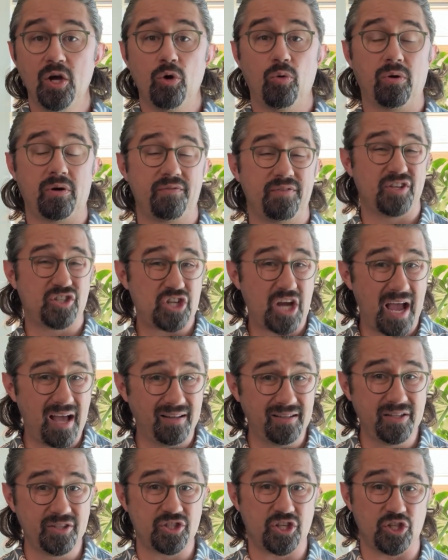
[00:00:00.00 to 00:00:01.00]
One
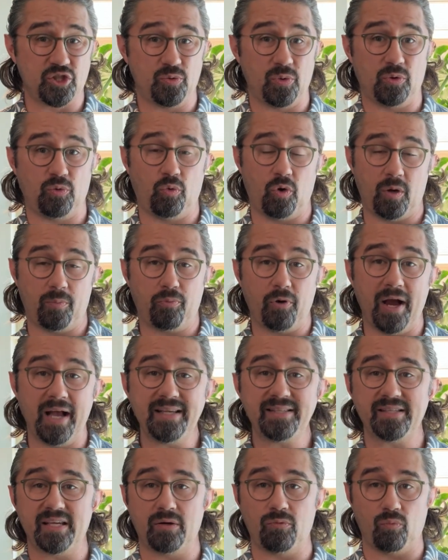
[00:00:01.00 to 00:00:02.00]
challenges with
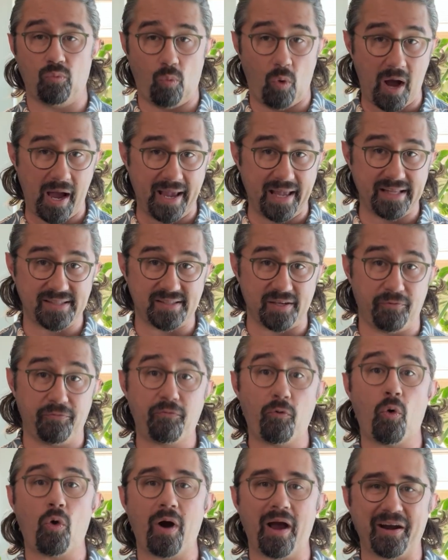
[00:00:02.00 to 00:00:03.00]
WordPress, and why it's a
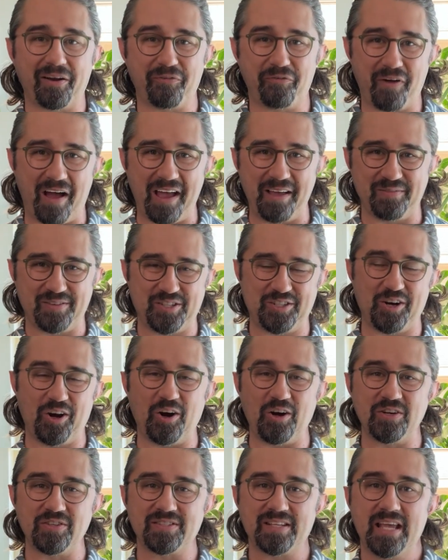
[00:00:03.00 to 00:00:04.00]
4 out of 5
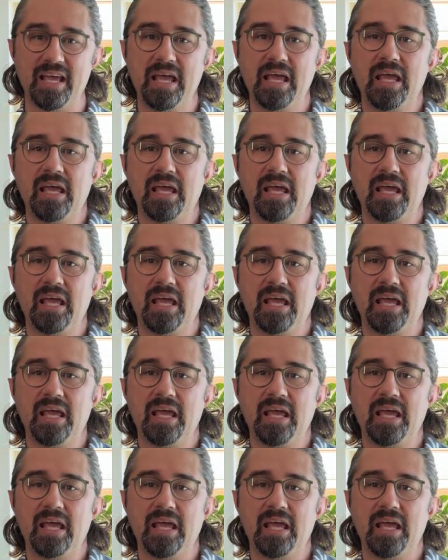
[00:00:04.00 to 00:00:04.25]
stars,